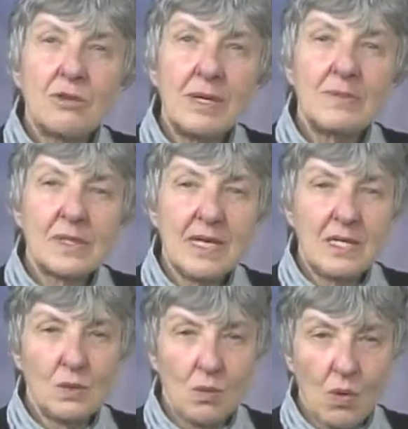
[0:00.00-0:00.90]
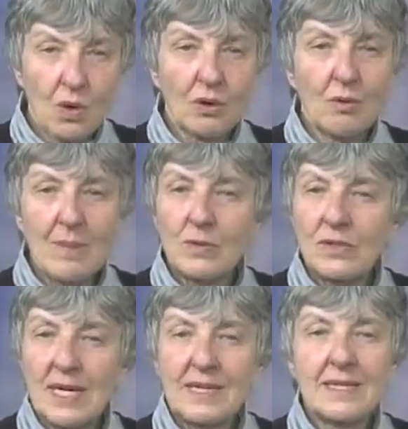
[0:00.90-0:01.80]
Krimsky's work
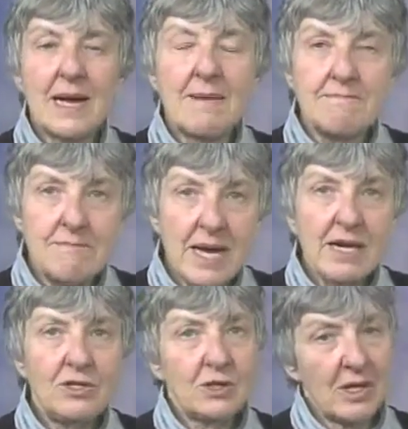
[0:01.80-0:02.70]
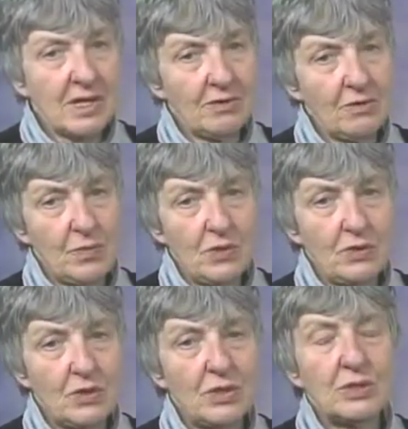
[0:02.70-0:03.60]
represents a major
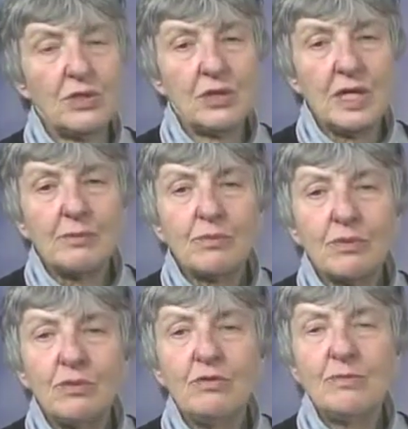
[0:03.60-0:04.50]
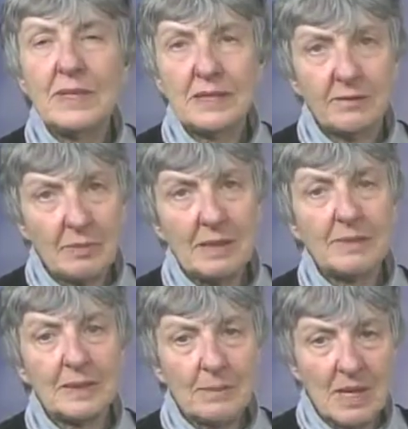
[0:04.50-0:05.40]
contribution to the improvement of
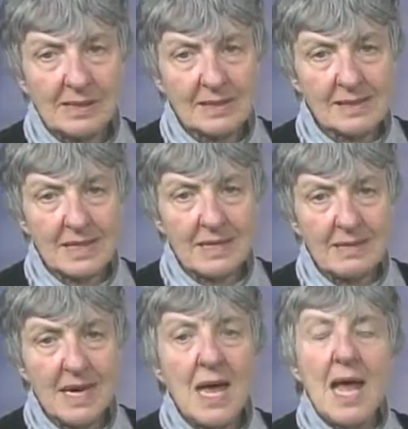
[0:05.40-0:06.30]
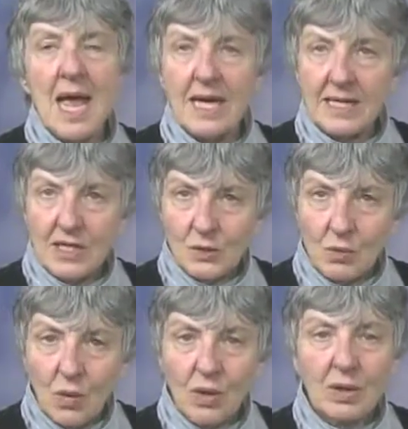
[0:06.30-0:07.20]
public policy, and his
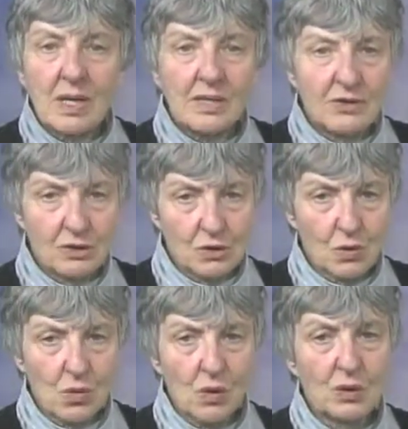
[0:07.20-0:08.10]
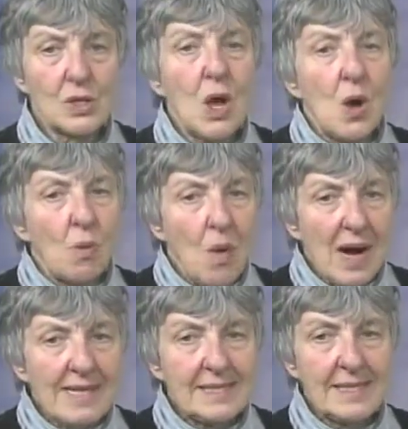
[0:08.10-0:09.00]
work underscores
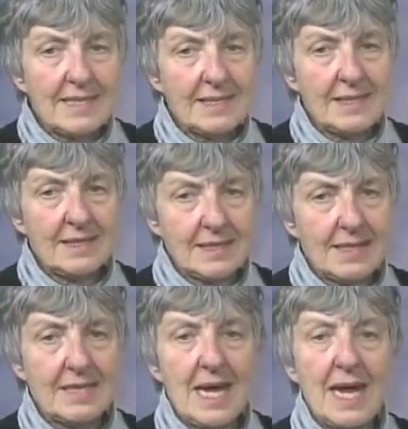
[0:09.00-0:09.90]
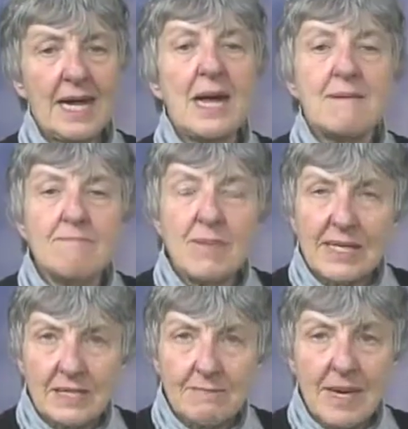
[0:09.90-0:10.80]
why citizens today
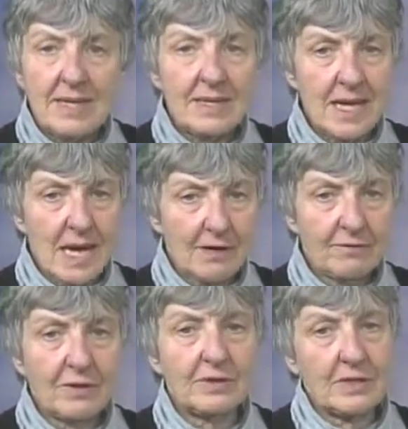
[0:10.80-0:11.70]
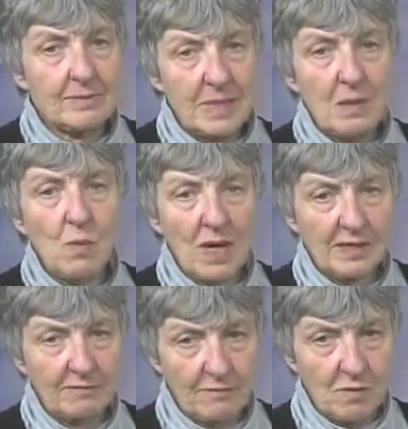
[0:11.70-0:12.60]
must make the effort to be
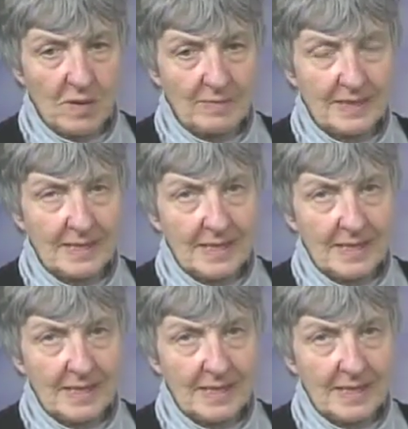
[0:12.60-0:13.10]
well-informed.